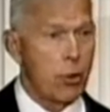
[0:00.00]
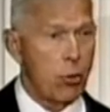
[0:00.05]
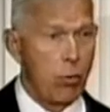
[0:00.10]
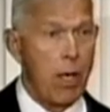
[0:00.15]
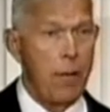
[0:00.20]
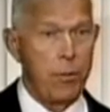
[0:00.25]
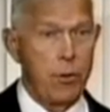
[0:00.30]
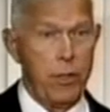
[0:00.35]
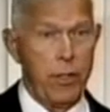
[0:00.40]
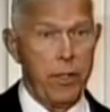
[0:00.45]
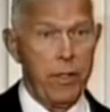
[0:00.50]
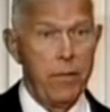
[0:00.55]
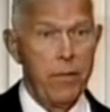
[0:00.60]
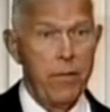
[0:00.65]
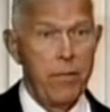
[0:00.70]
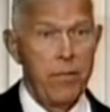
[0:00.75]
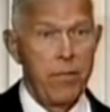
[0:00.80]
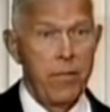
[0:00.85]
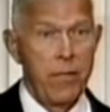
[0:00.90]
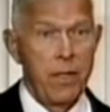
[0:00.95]
It is
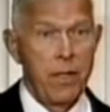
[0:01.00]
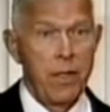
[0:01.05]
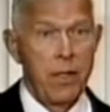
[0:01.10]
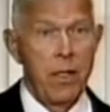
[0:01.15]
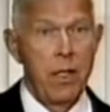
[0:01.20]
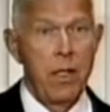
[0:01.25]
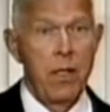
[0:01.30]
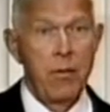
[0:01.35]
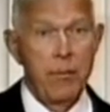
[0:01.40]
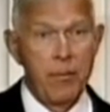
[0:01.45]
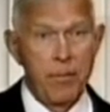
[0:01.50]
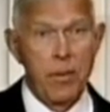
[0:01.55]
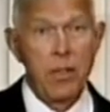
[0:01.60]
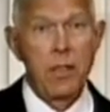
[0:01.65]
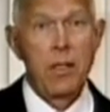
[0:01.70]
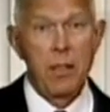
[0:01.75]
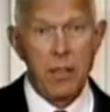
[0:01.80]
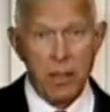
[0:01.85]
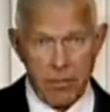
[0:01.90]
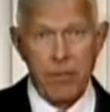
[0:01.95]
controlled by nations
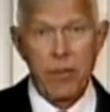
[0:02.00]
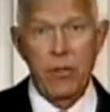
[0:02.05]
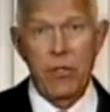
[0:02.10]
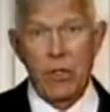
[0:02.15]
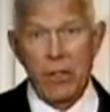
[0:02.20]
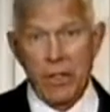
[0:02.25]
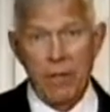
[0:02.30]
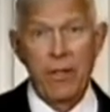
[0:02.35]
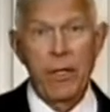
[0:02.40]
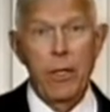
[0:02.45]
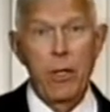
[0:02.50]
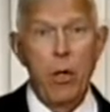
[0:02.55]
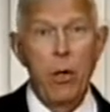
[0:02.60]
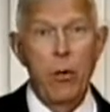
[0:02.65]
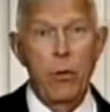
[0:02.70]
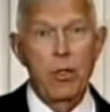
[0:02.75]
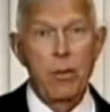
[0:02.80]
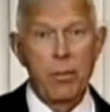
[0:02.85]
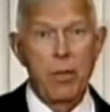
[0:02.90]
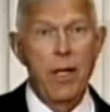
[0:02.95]
that don't always
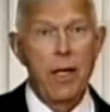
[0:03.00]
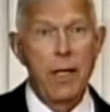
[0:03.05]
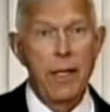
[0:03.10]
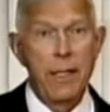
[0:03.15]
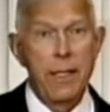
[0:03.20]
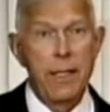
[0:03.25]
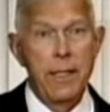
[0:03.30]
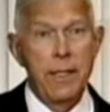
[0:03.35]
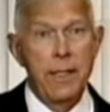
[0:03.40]
want to